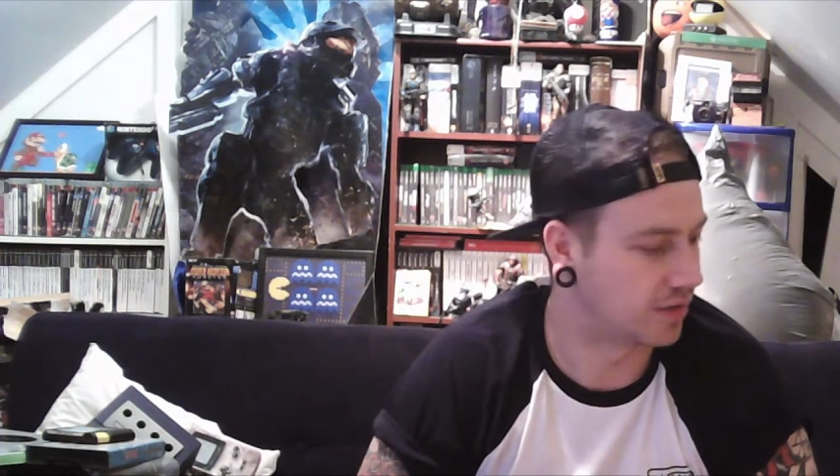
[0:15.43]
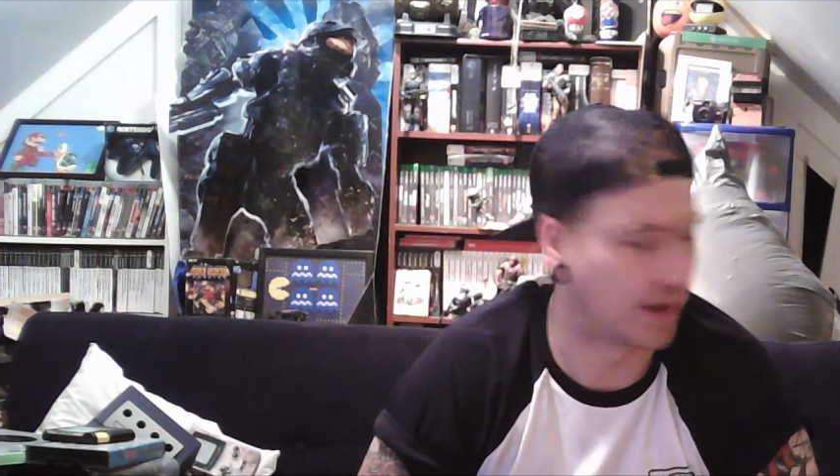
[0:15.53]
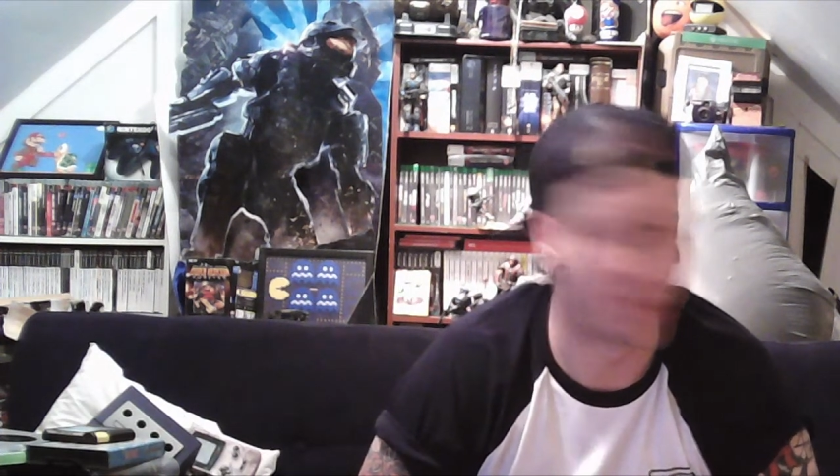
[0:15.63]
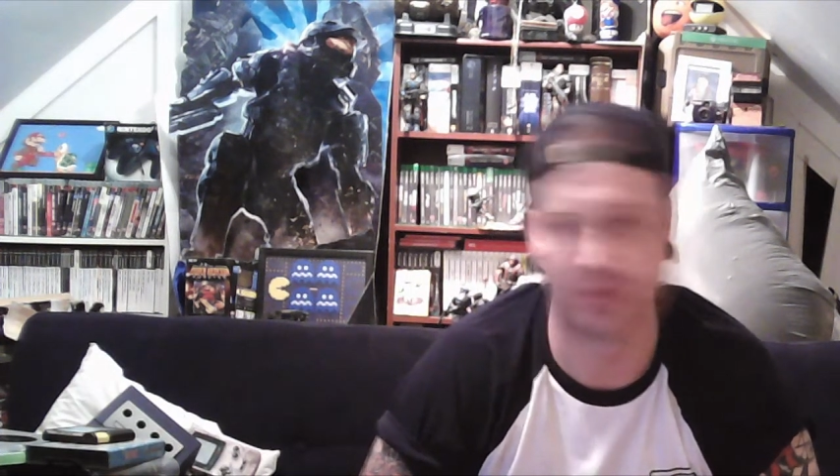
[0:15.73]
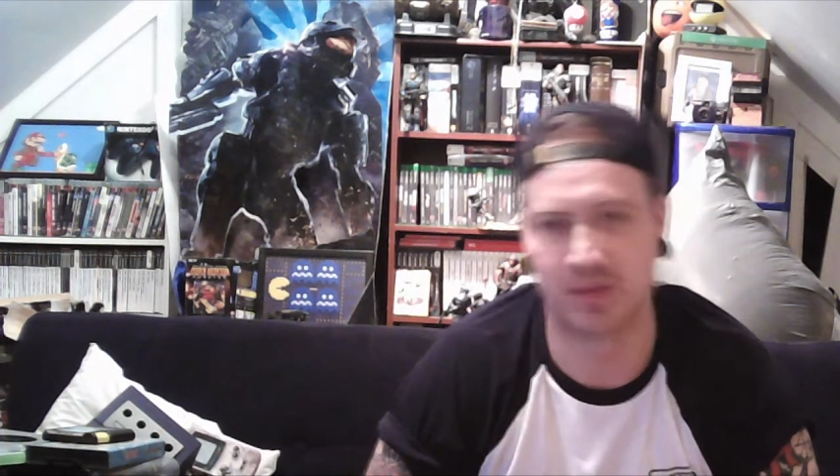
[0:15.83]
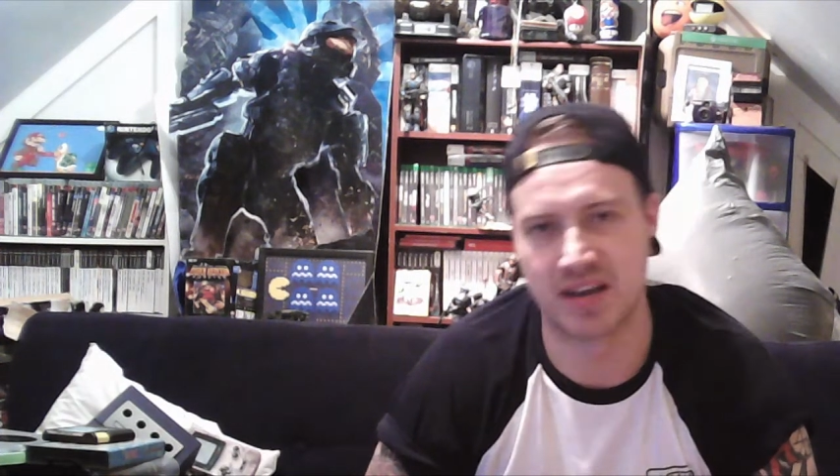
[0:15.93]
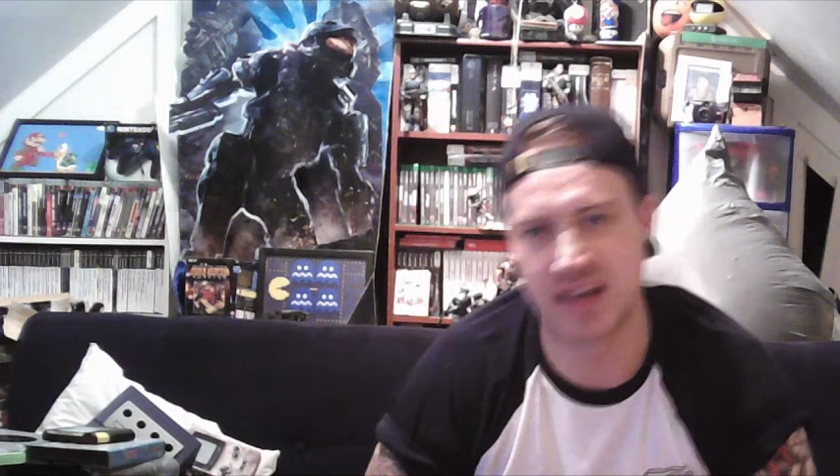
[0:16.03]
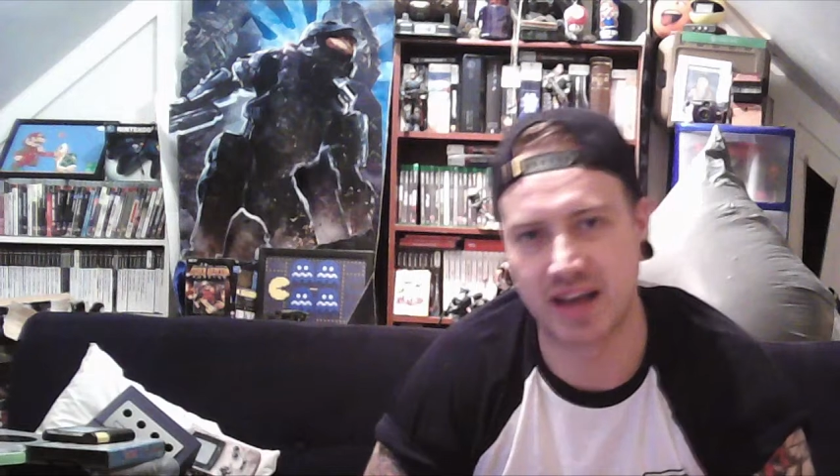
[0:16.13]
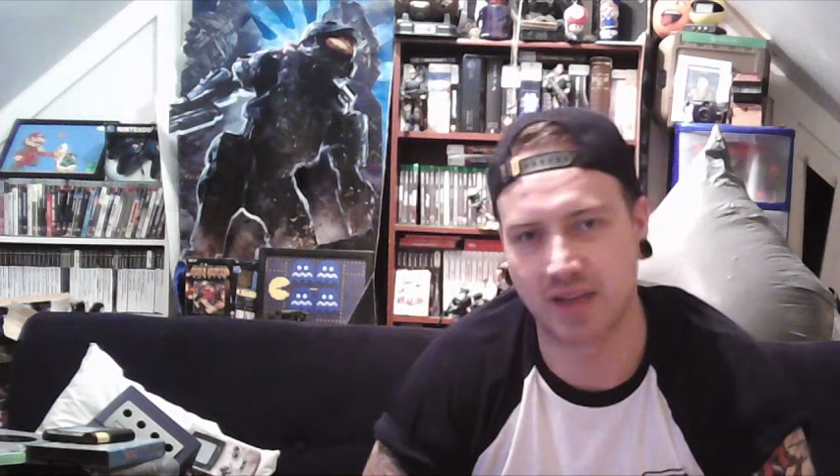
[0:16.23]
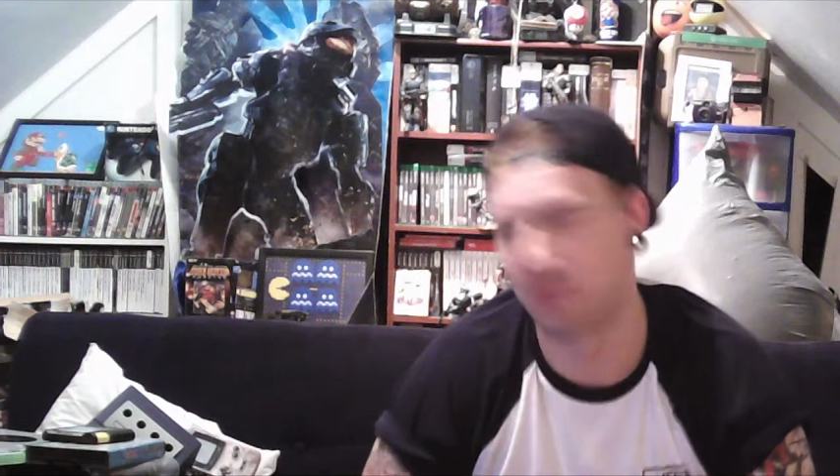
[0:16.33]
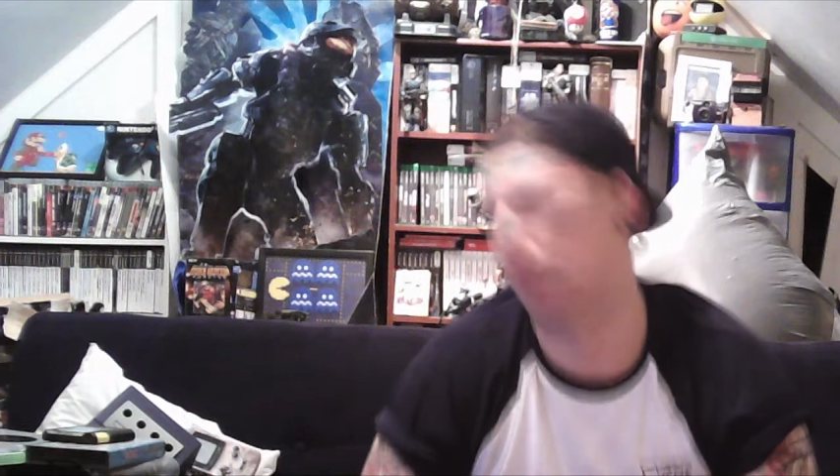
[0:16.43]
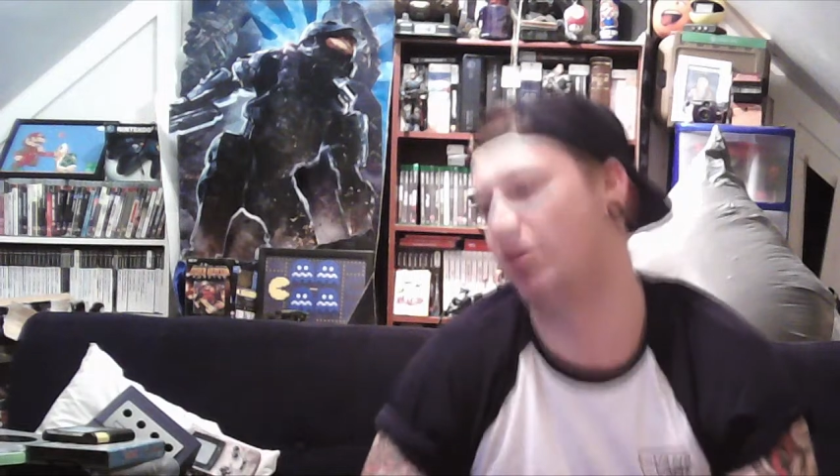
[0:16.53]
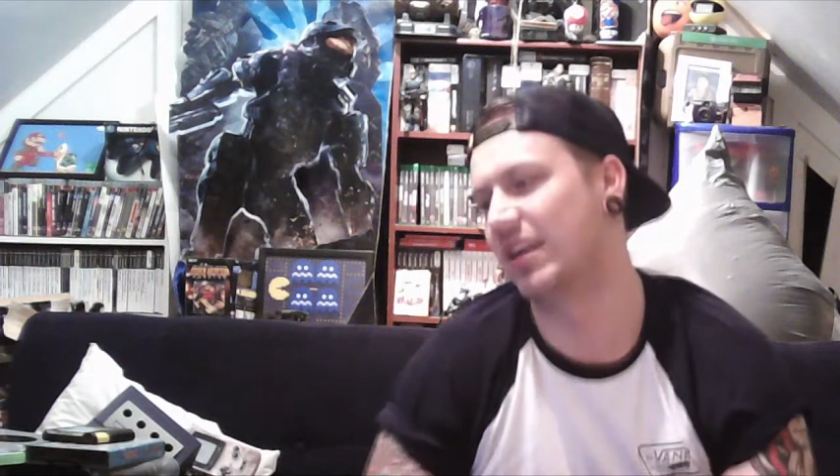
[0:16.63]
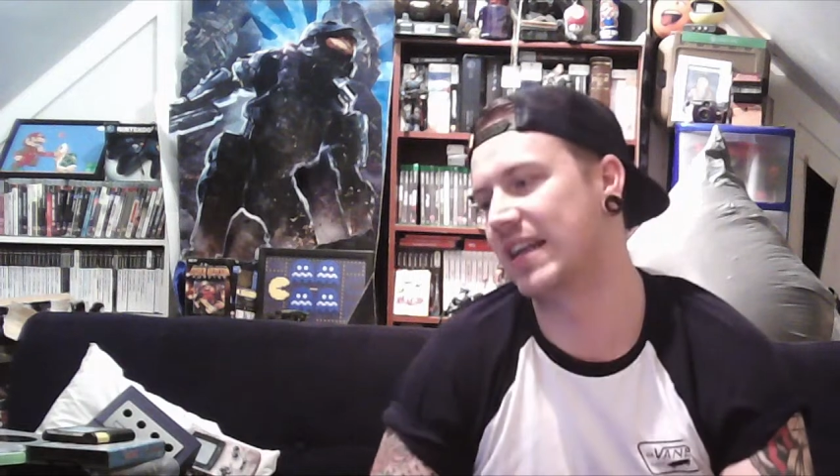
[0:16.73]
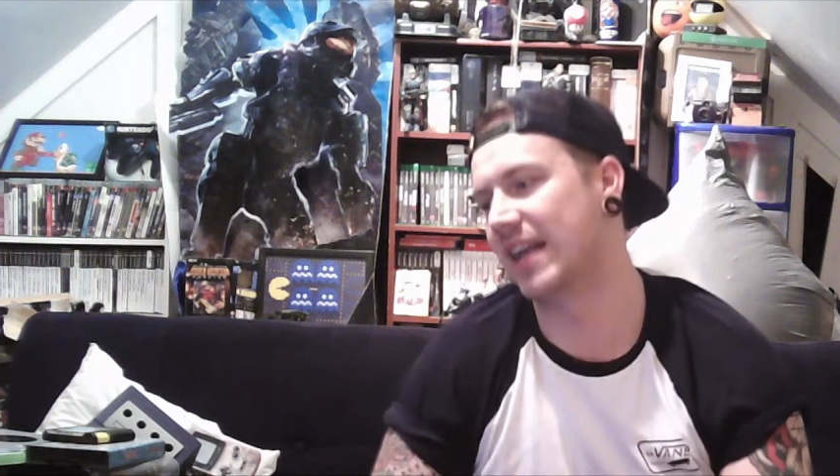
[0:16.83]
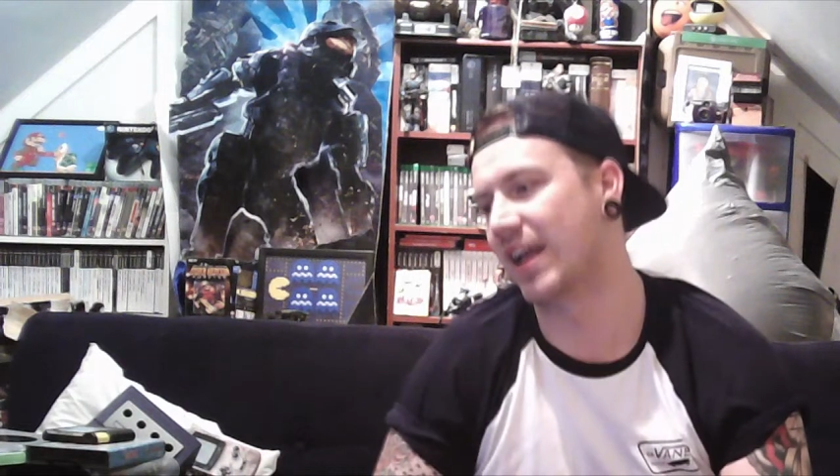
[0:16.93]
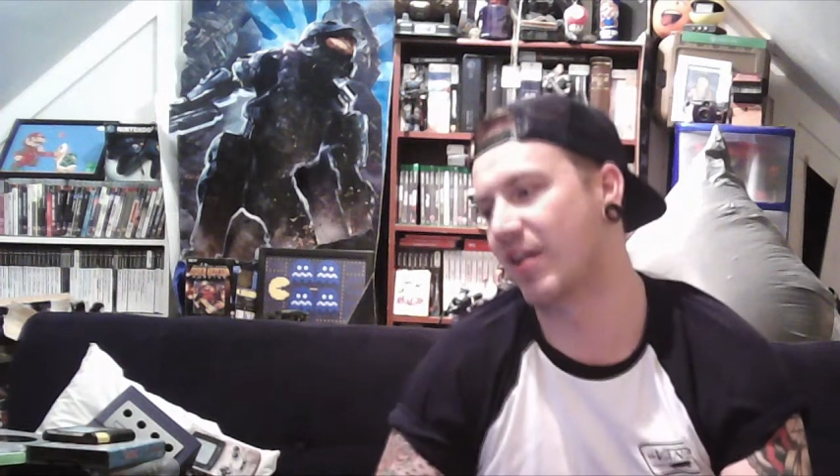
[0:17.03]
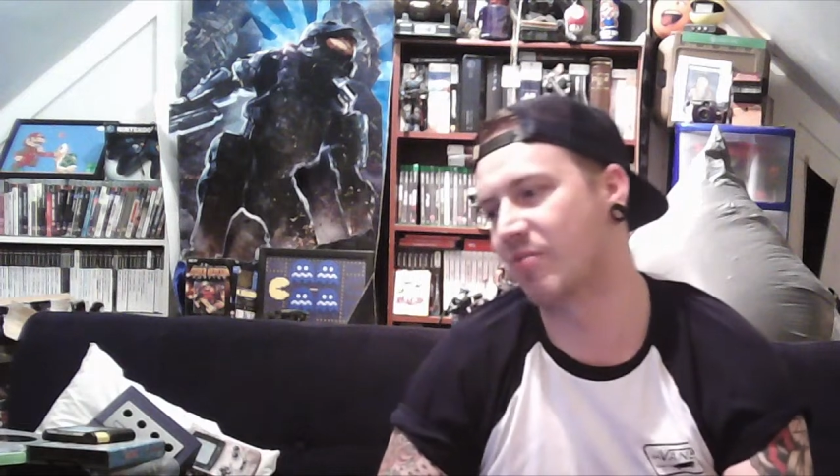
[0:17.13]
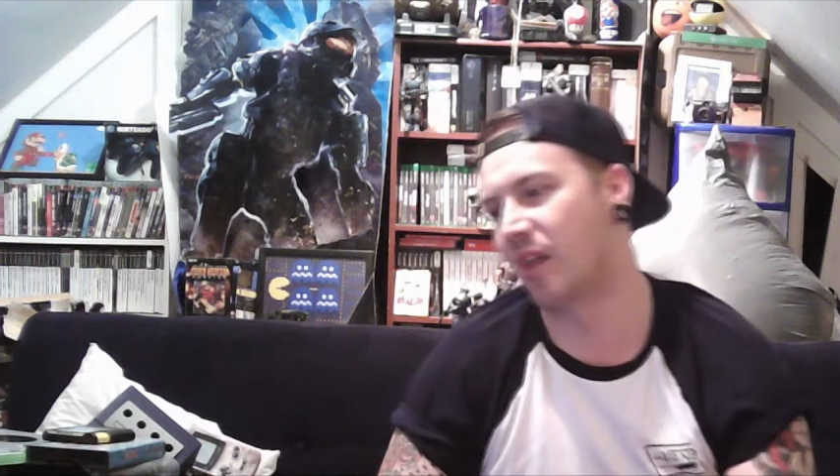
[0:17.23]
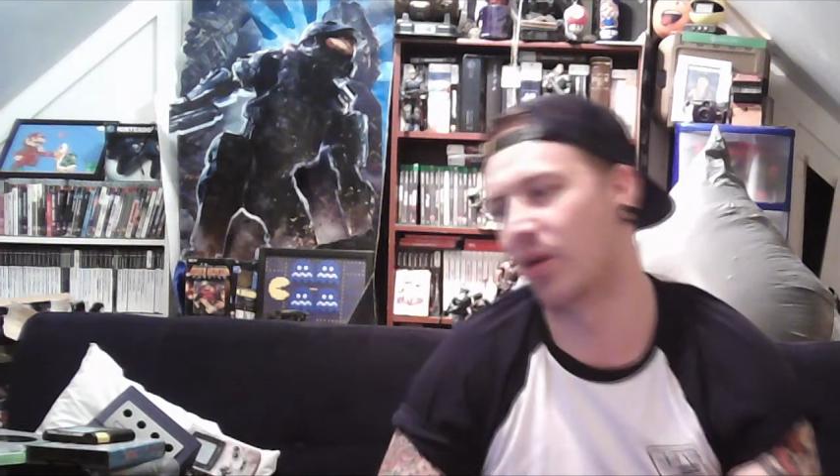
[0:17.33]
it was a bit not really
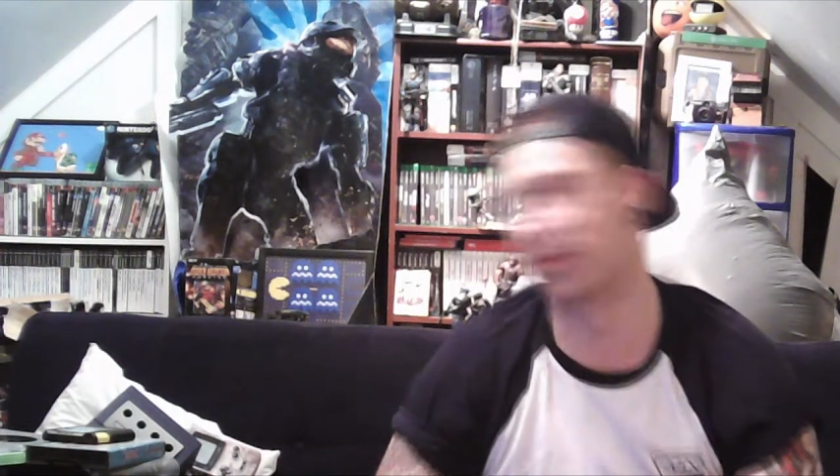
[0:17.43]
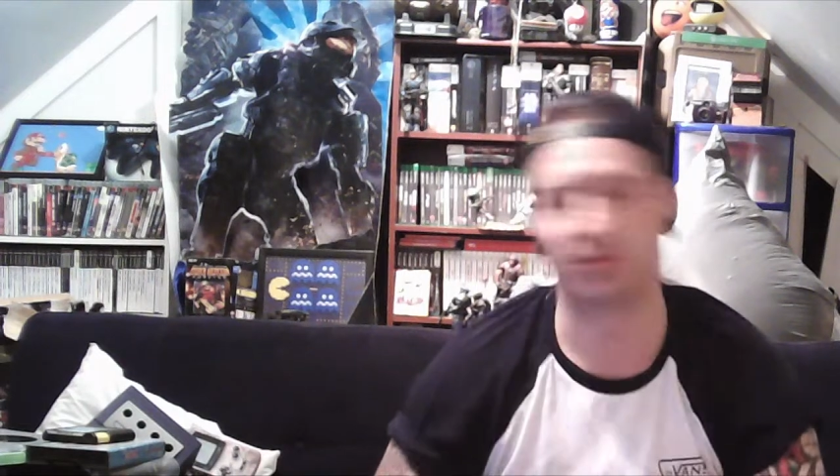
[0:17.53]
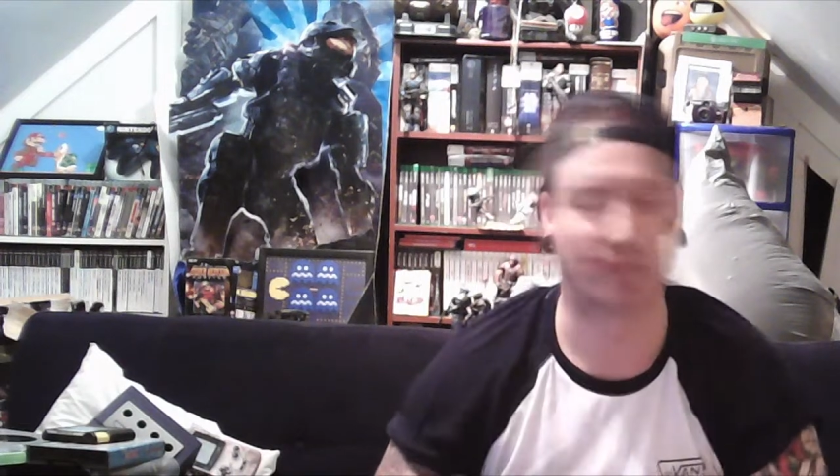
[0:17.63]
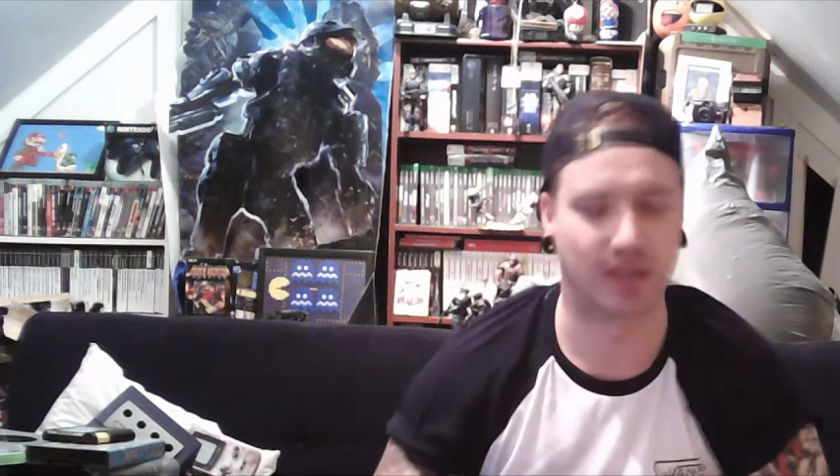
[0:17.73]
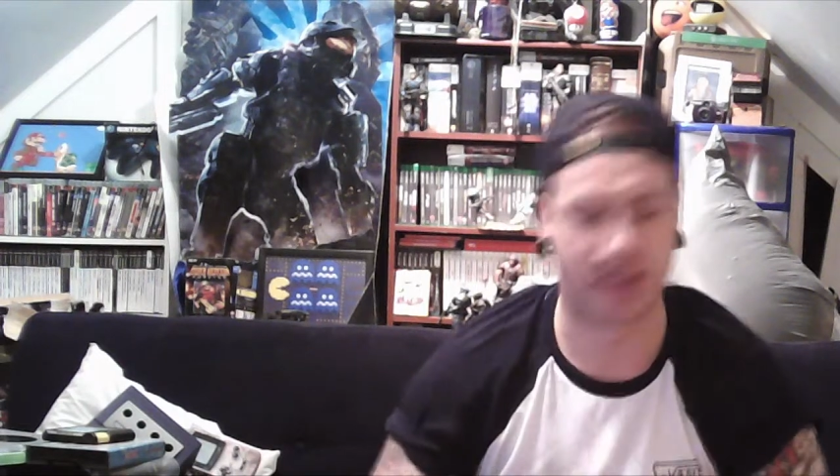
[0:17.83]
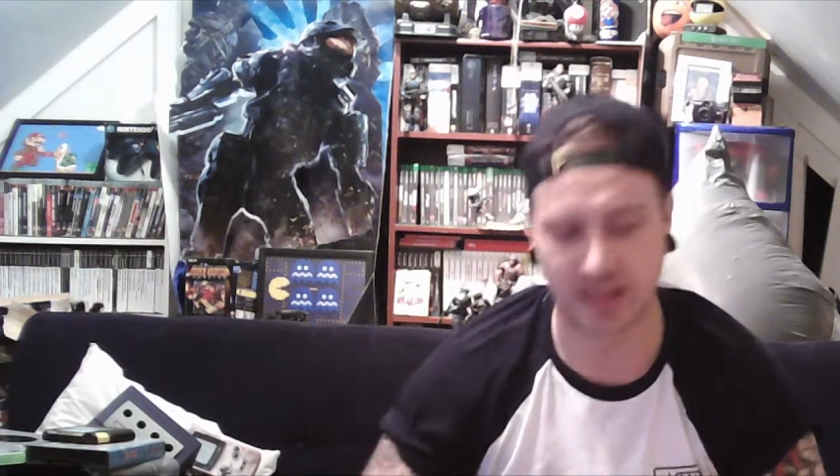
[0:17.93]
negative, but I wasn't really